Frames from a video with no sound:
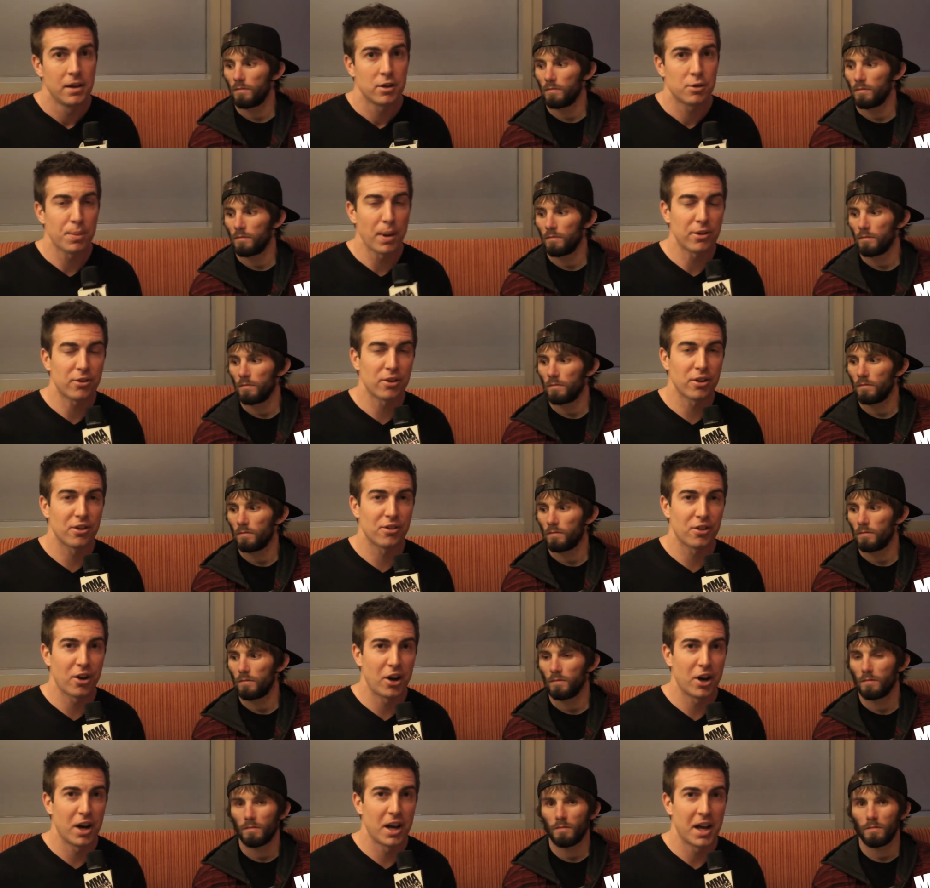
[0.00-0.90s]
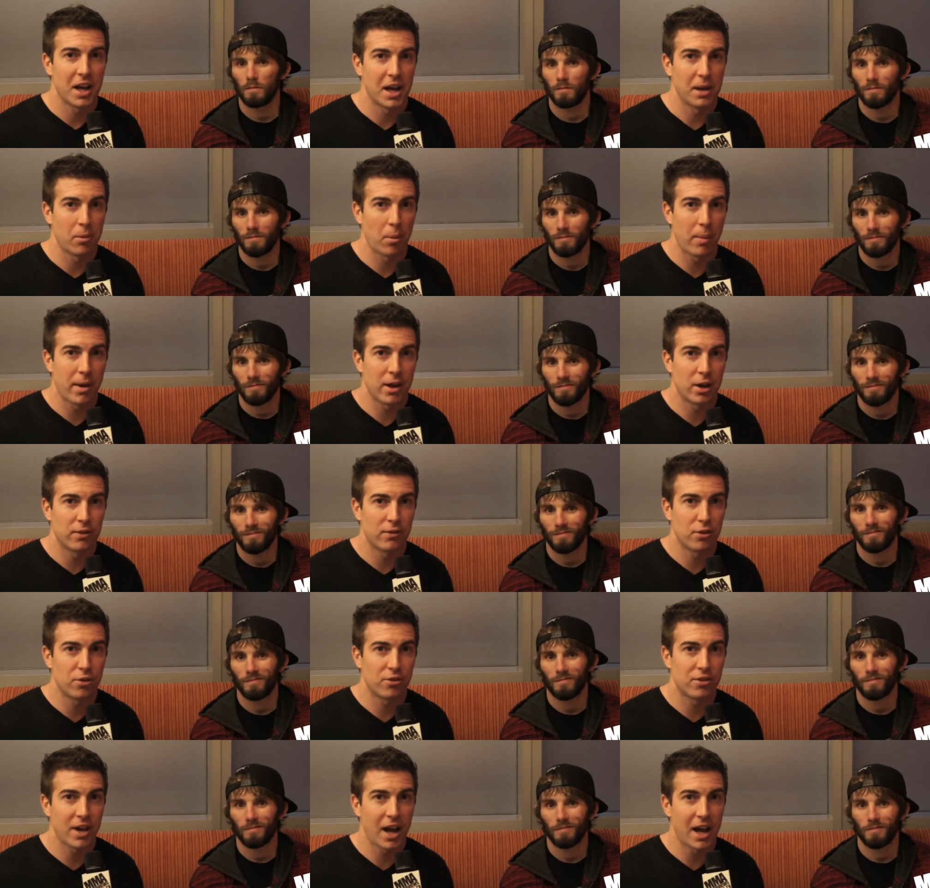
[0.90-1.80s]
Speaker 1: Spencer Lazara,
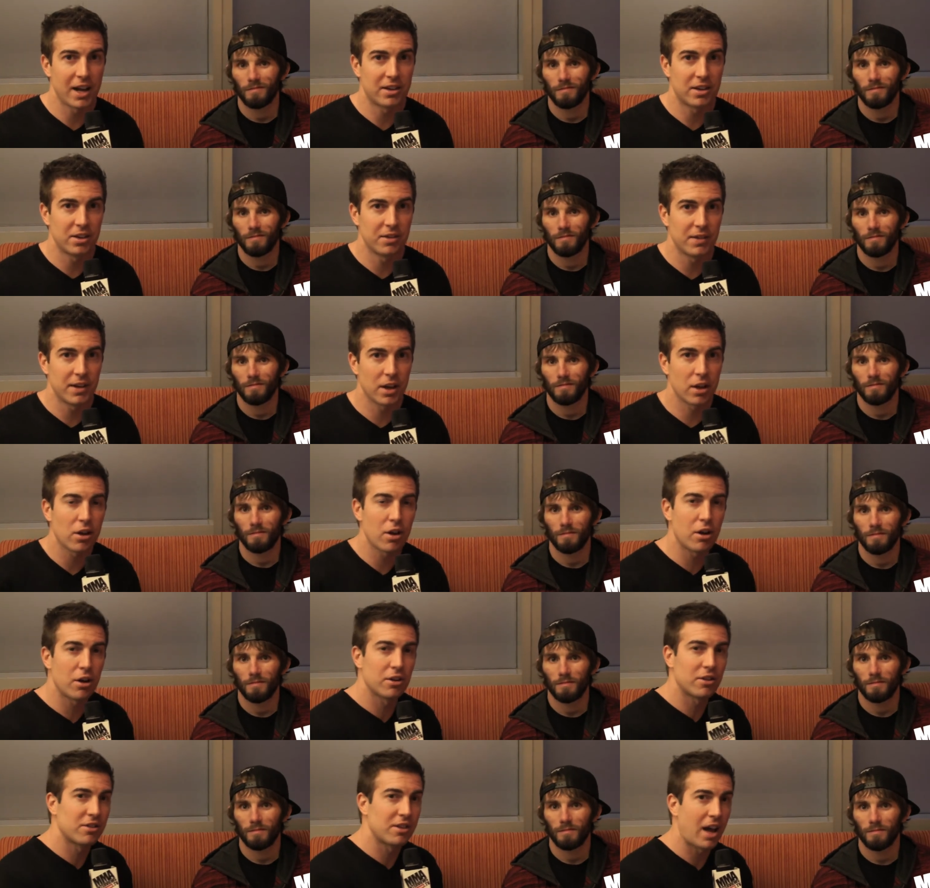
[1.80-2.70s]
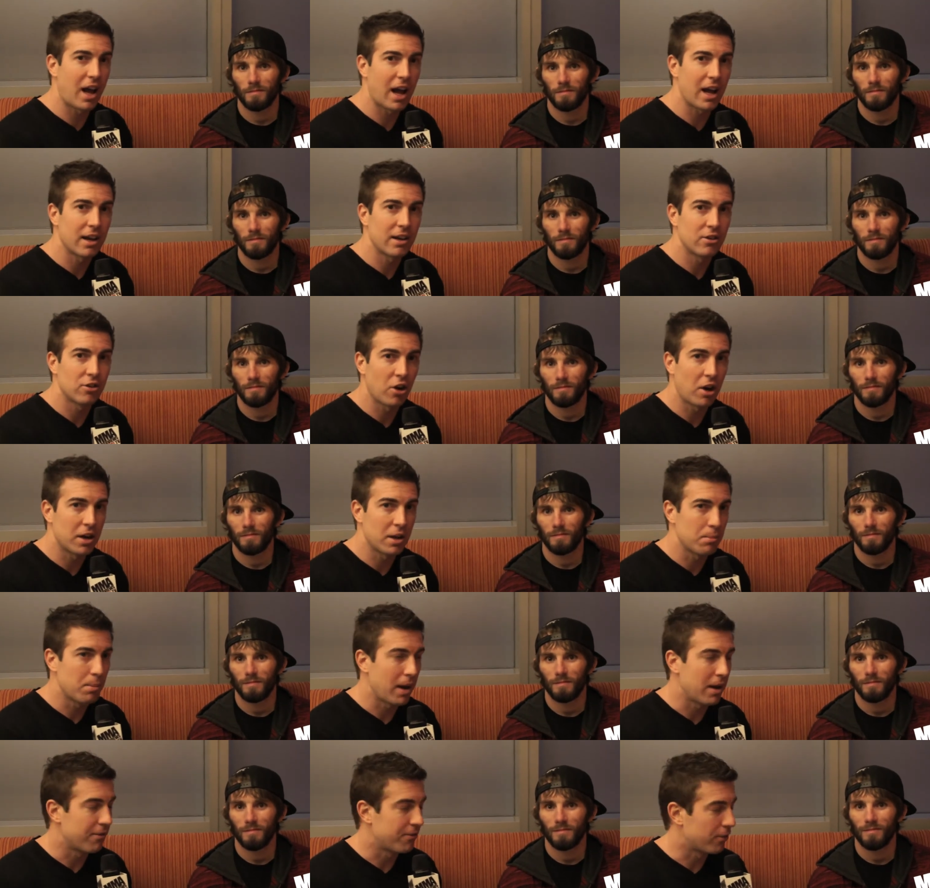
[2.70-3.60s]
MMAinterviews.tv, alongside Johnny
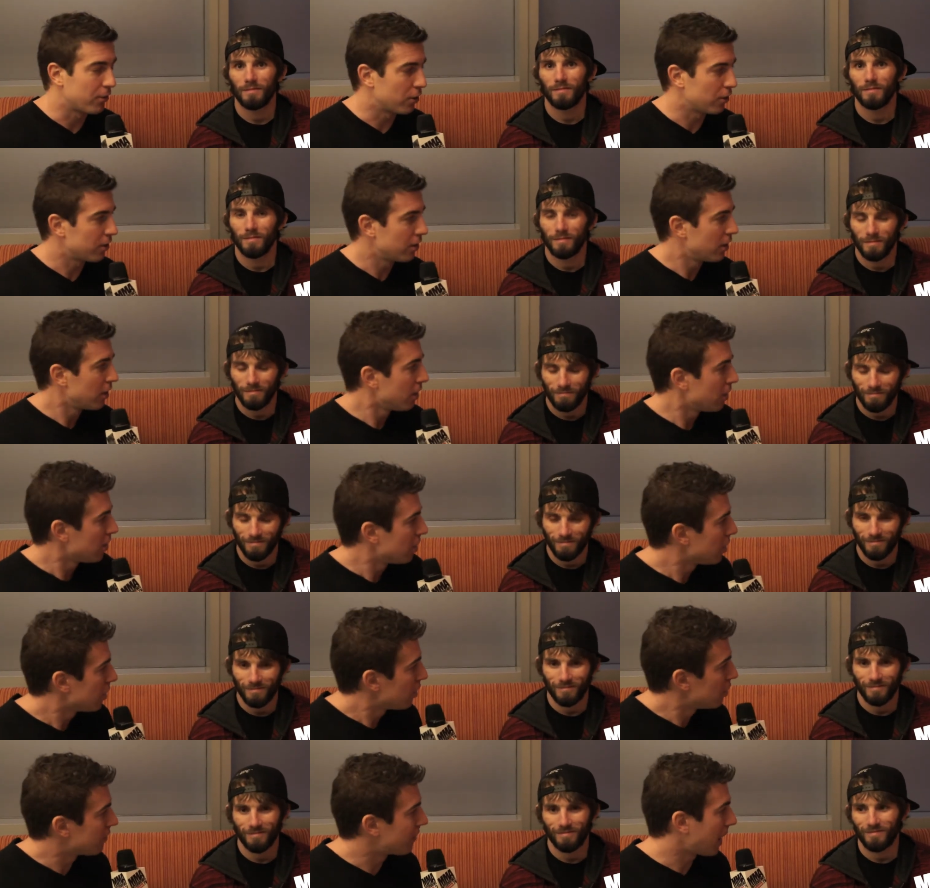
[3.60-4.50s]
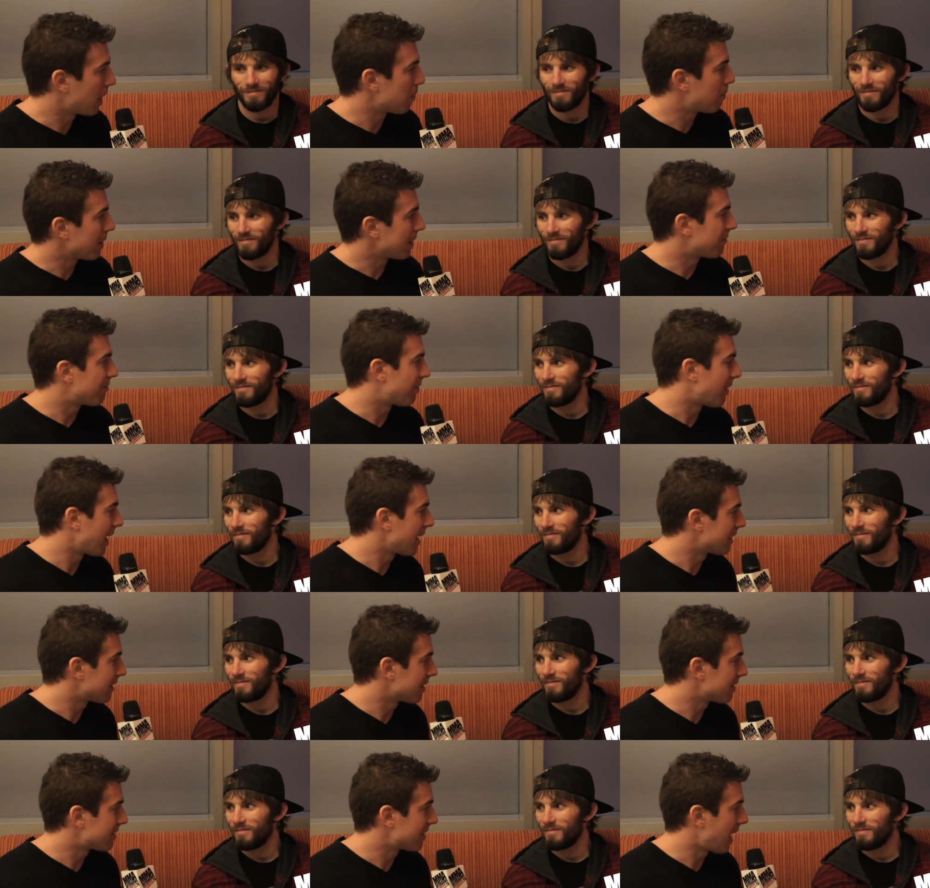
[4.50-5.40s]
Bedford. You've got a big
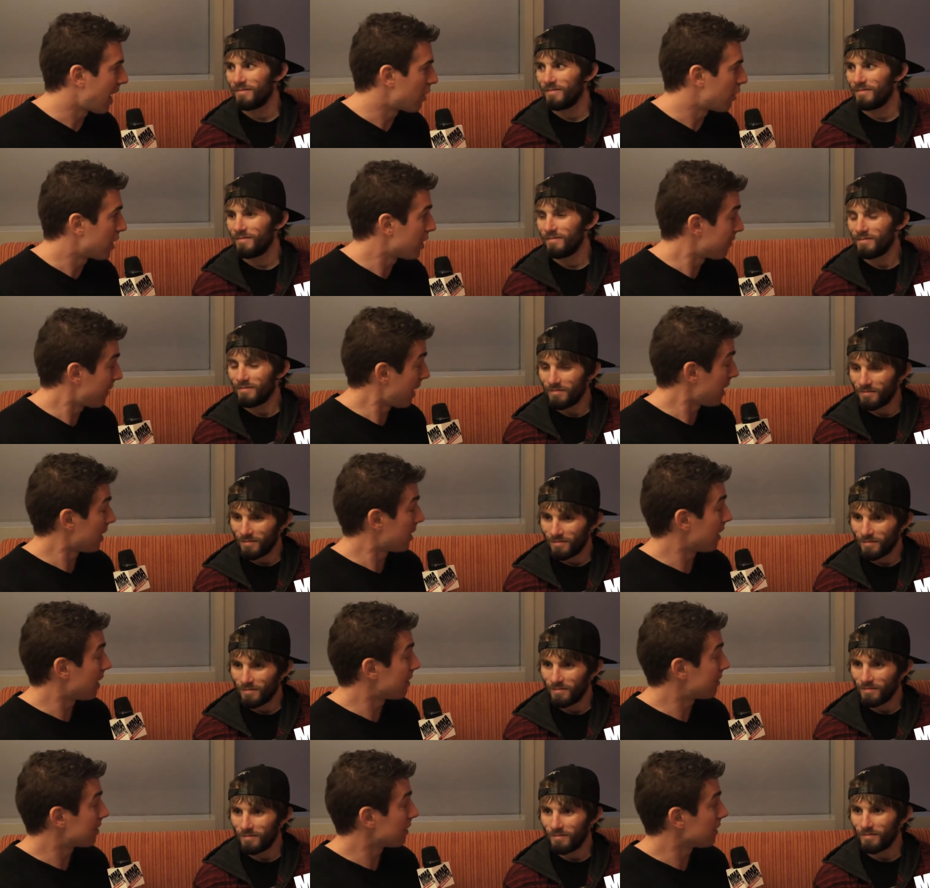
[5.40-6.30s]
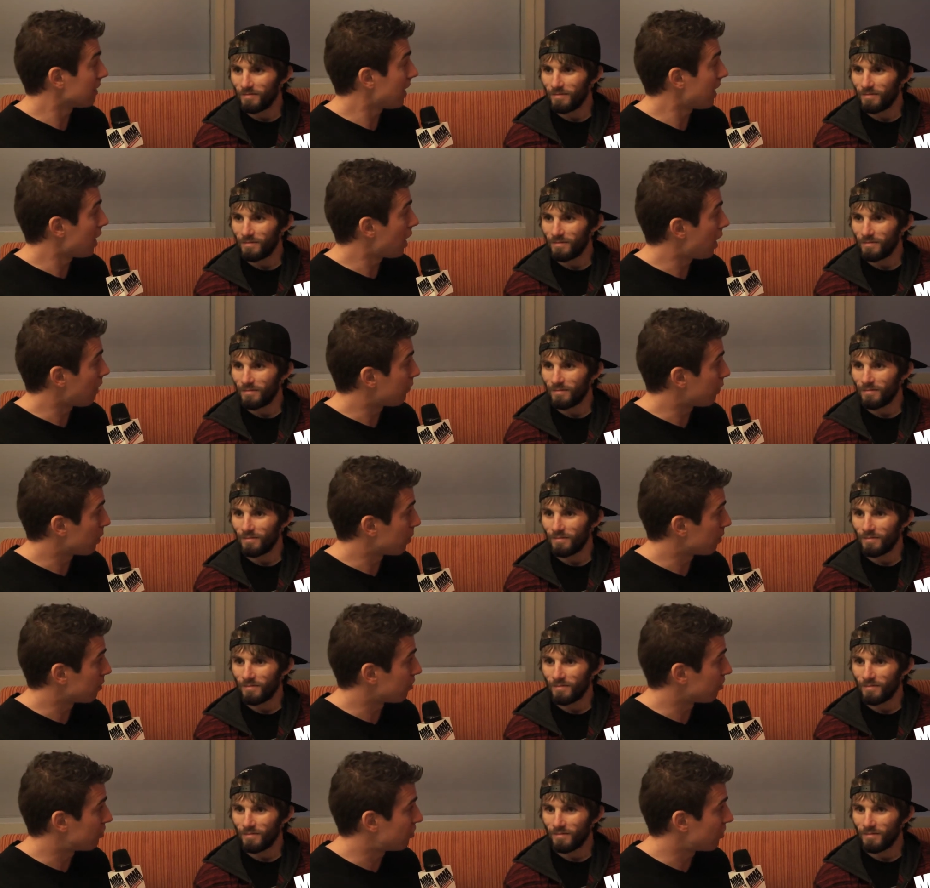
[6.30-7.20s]
fight this Saturday. You've had a nice layoff. We
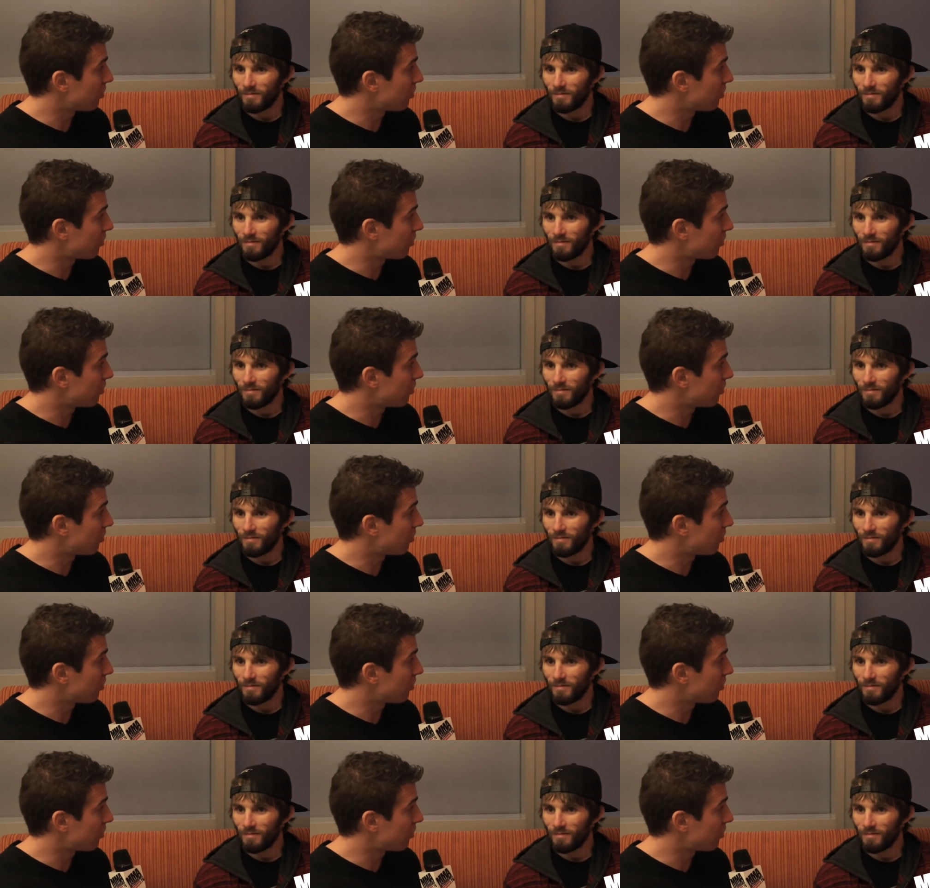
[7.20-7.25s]
were just